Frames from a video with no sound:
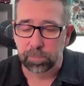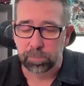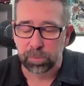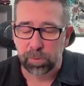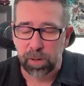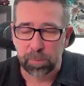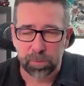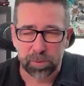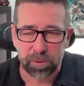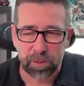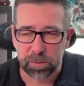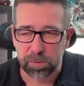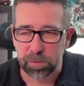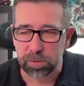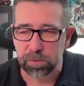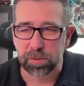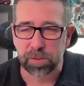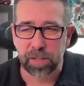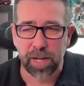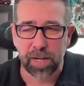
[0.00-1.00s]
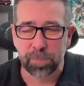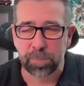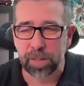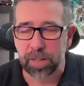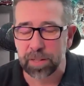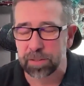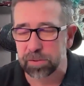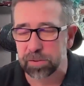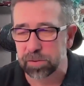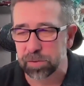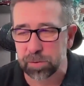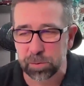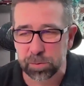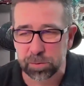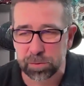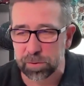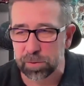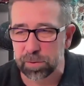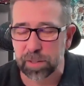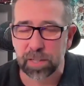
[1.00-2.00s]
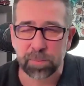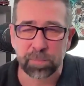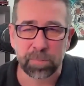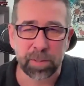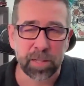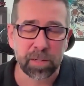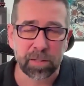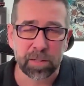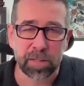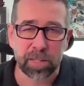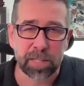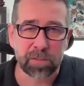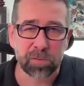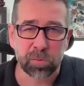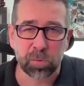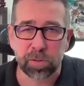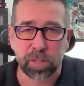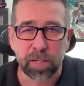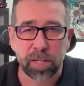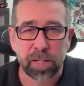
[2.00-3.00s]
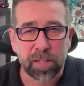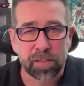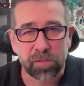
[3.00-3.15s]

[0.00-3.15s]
probably don't use a database, use their email and that sort of thing.